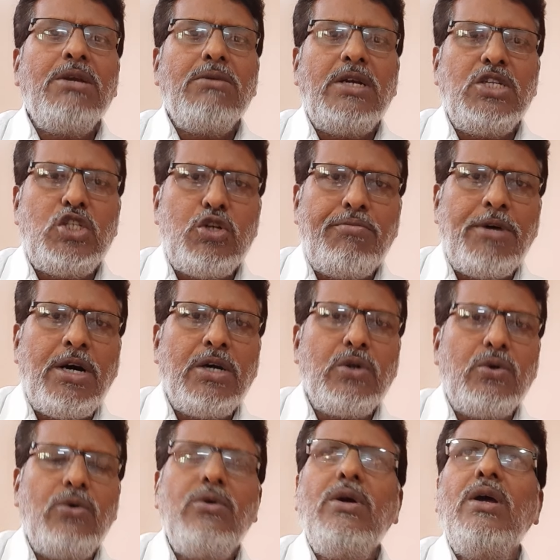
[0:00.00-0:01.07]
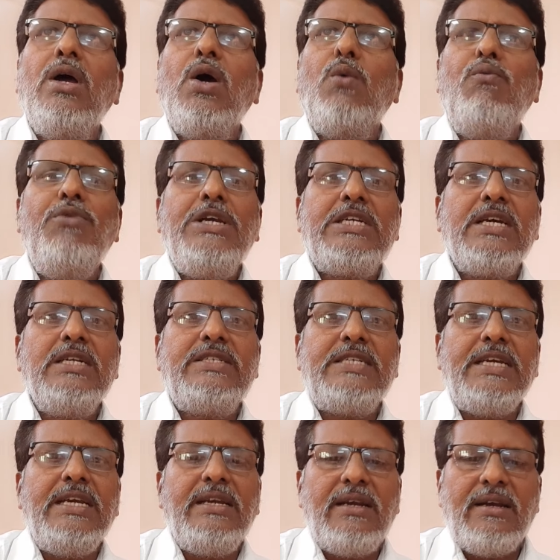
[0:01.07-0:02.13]
and tomorrow we shall
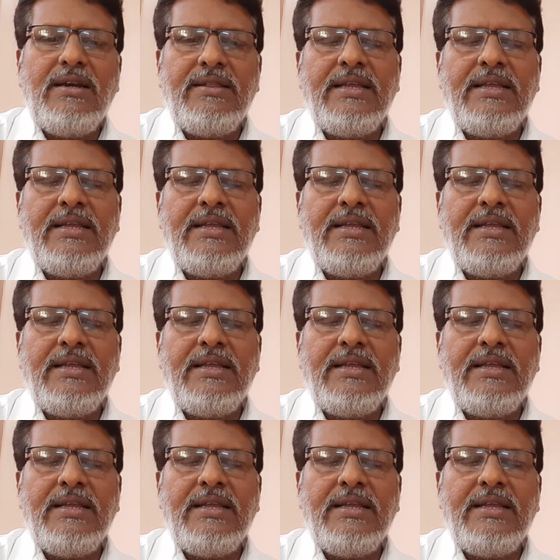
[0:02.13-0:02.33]
see